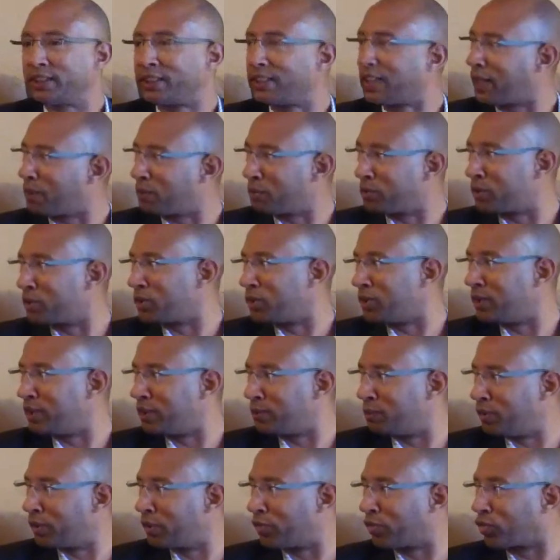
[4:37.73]
the opportunity to
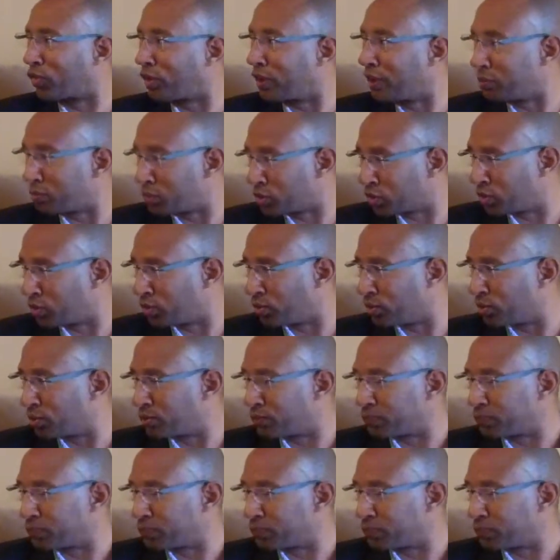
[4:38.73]
be a freedom school.